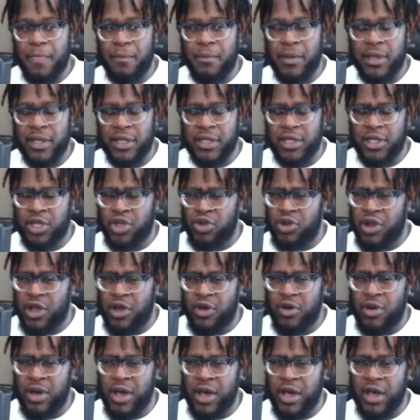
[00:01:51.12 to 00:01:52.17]
but you
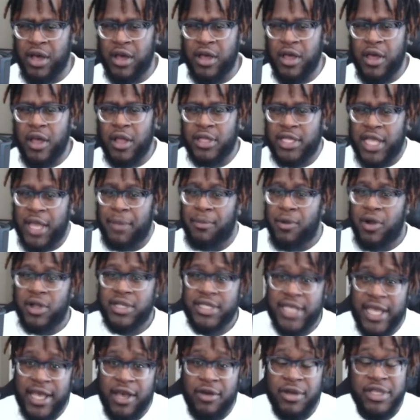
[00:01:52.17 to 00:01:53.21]
know, uh, Tate
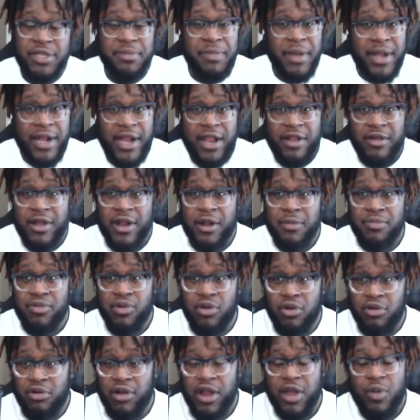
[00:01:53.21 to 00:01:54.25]
Martell has been there in the
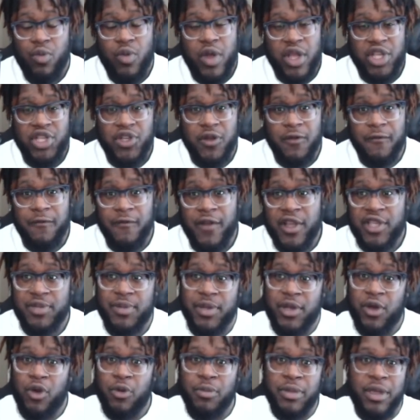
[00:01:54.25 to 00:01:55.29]
program, redshirt
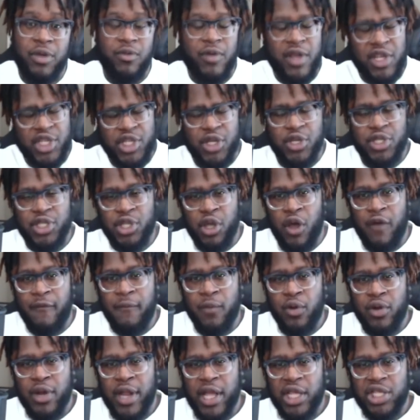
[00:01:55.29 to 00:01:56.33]
freshman, going to be redshirt
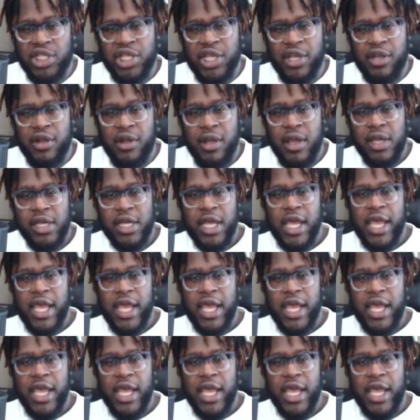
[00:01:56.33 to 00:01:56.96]
sophomore next year,